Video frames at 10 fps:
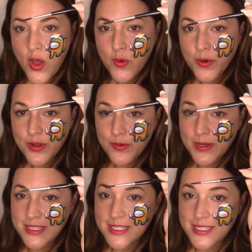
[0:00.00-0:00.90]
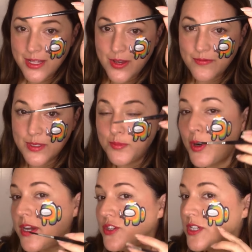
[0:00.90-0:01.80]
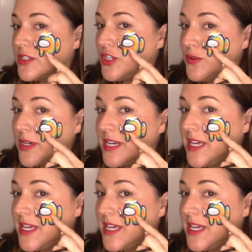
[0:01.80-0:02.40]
One of the reasons I love this brush is you can